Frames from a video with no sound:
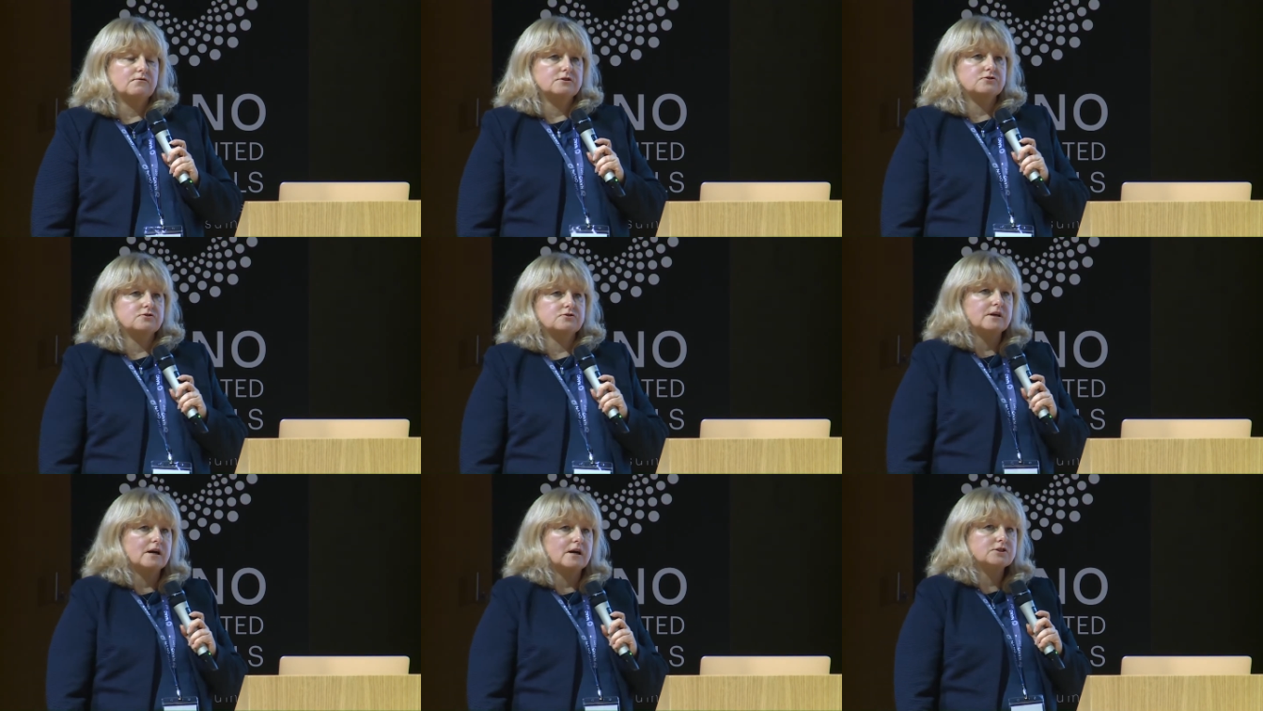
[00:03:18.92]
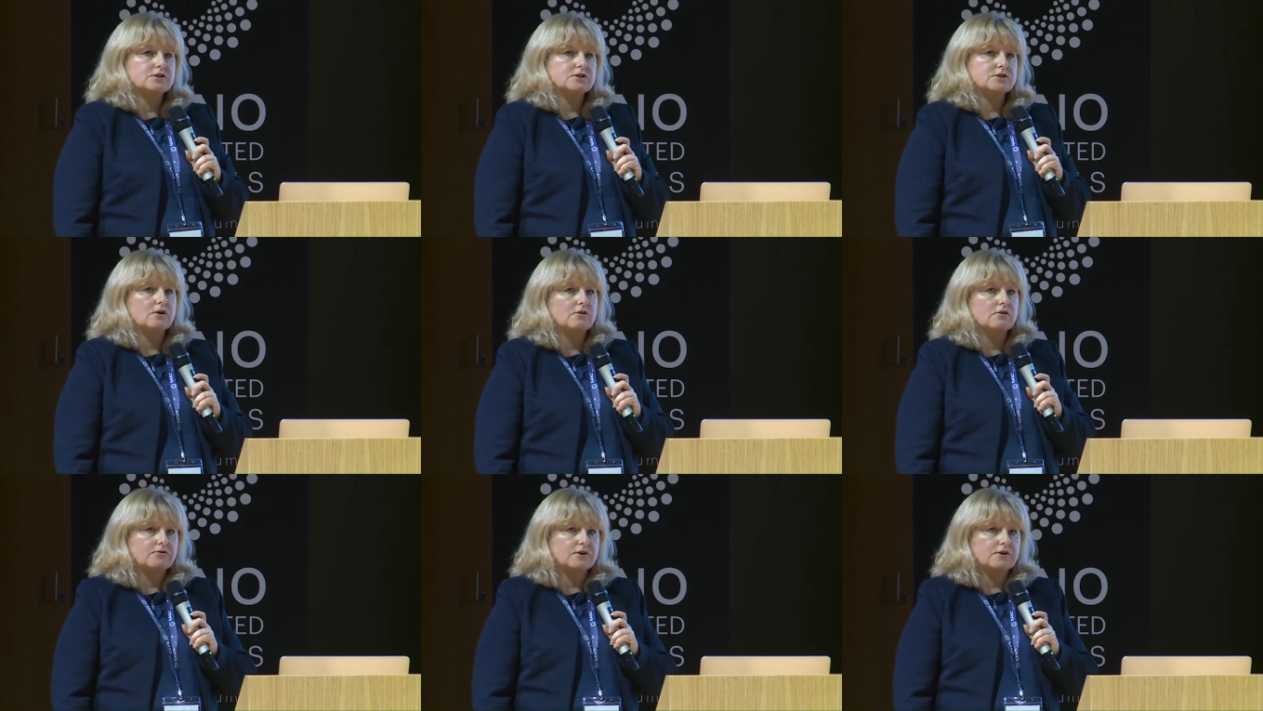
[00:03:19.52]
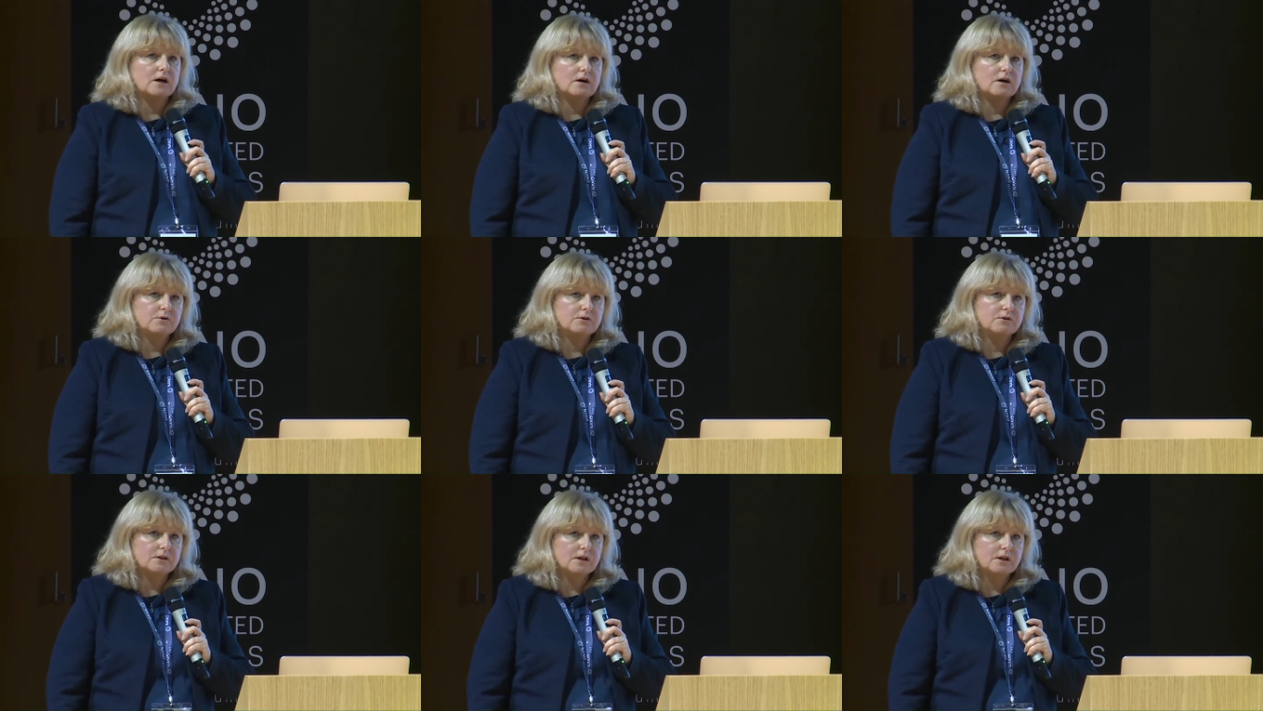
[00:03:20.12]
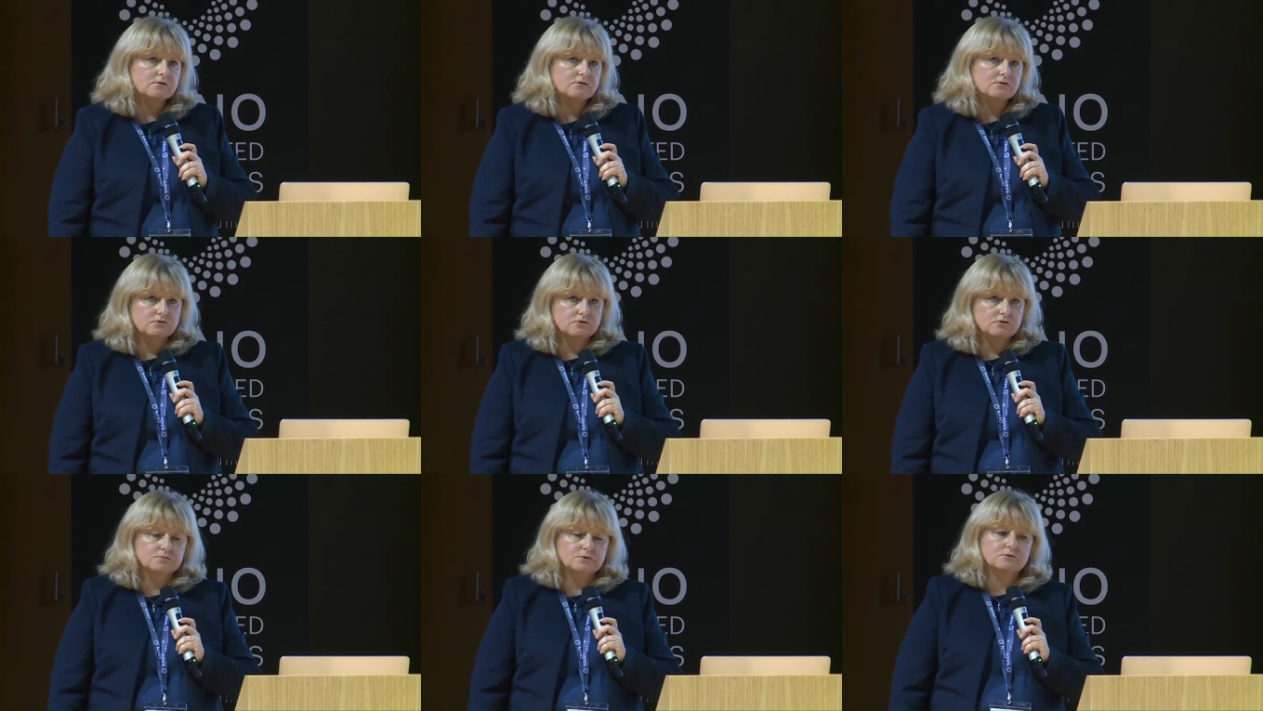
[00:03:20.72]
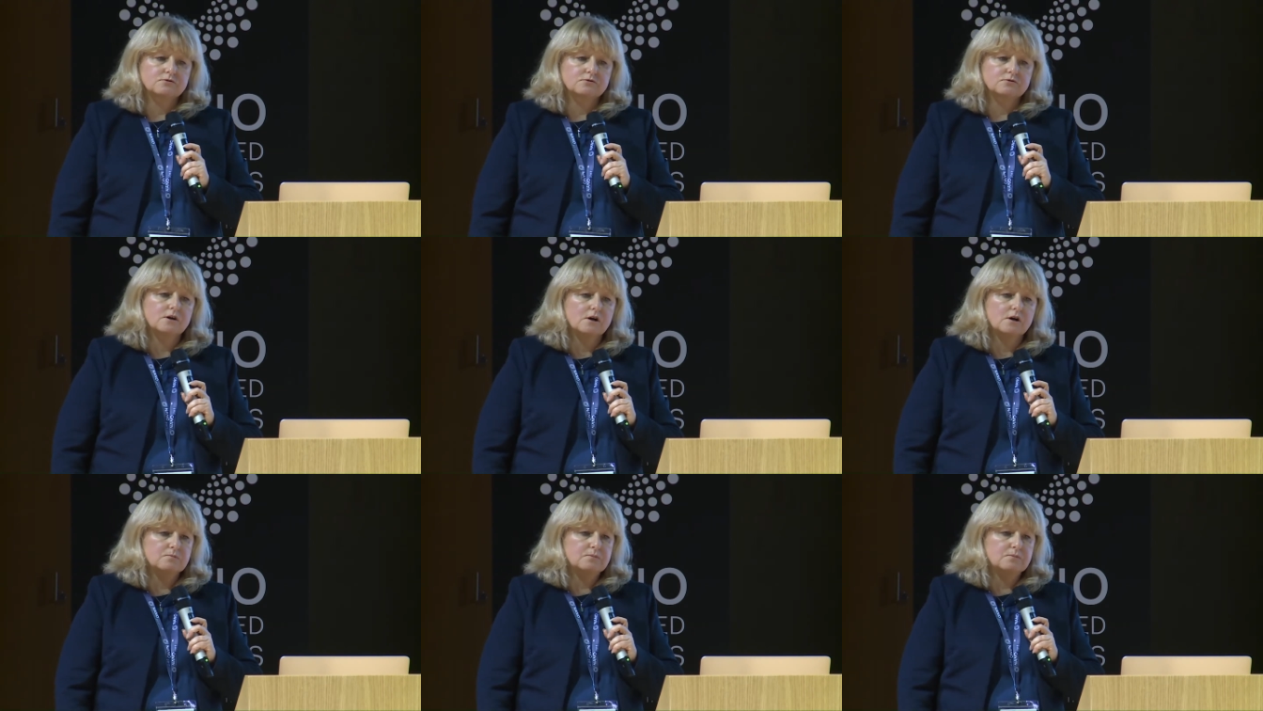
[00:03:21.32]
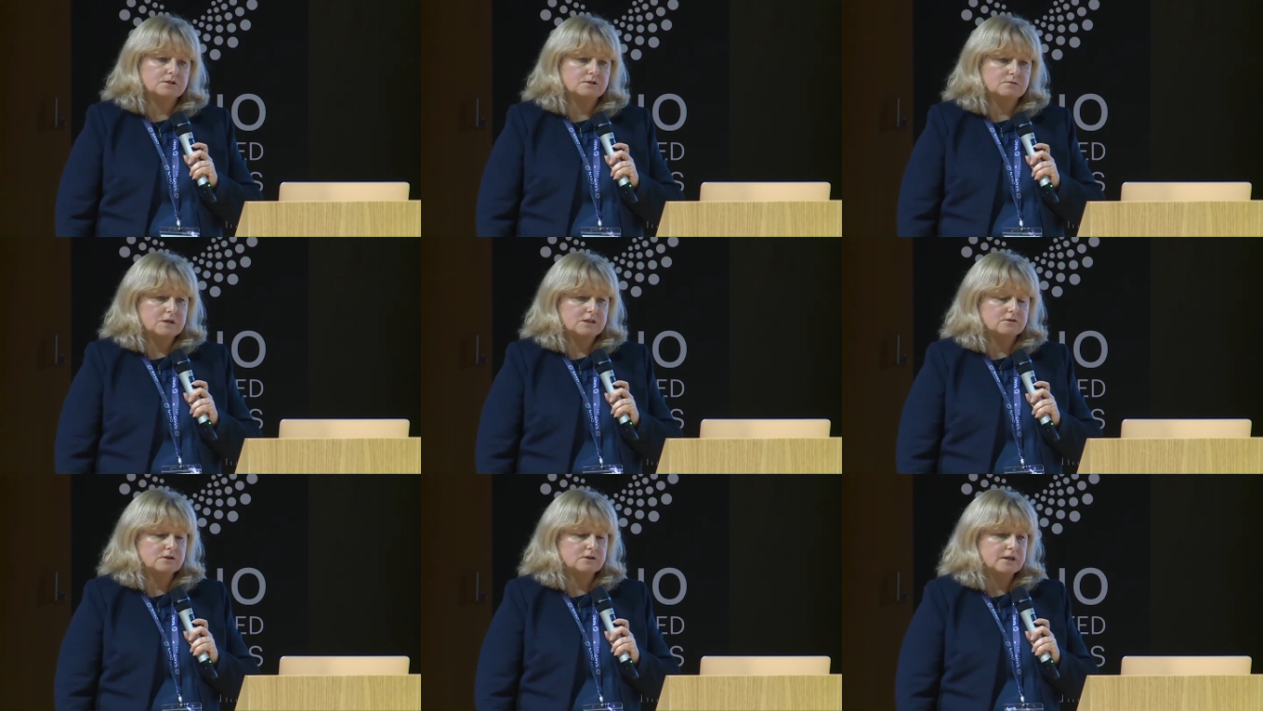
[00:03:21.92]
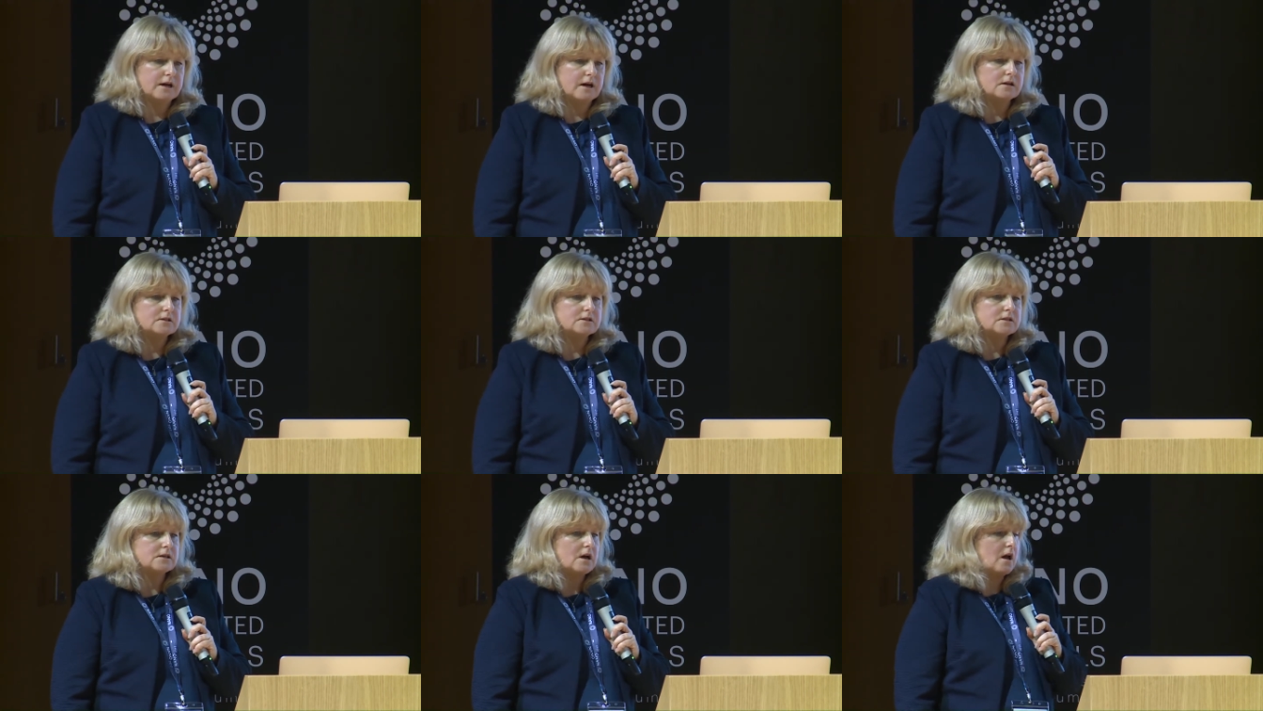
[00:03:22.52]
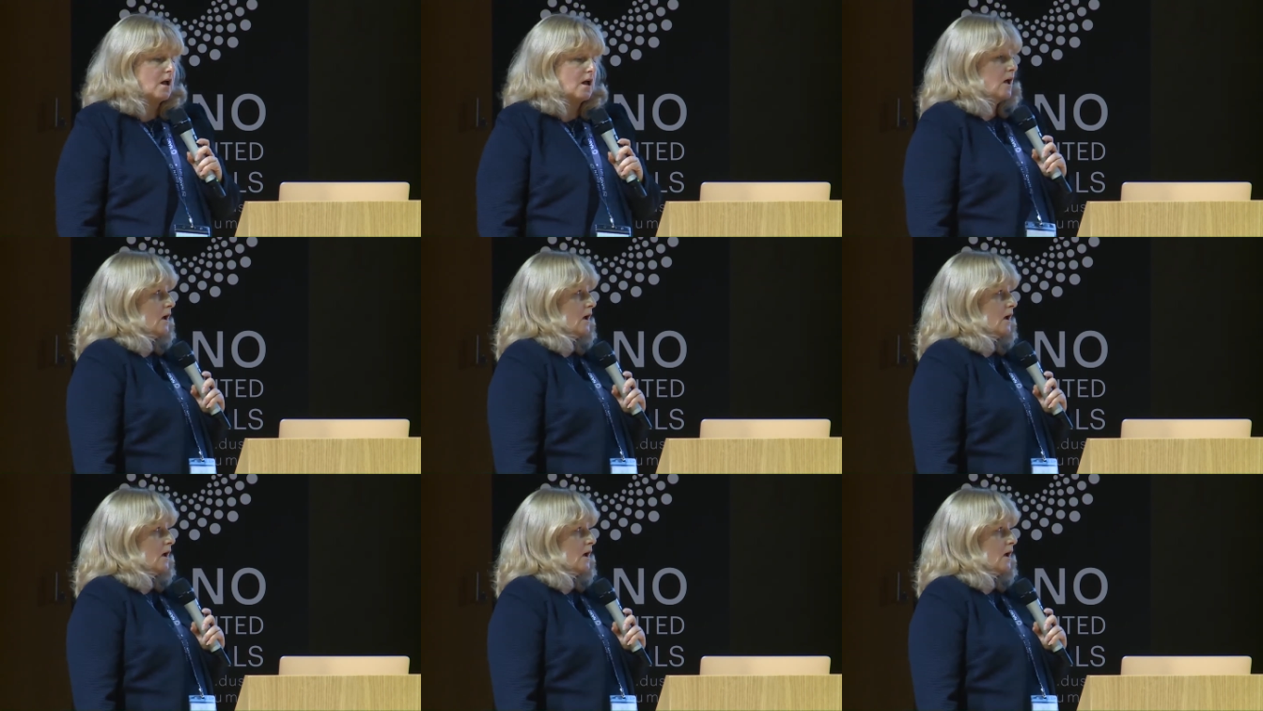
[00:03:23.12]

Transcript: of introduction of carbon nanotubes to the composite materials.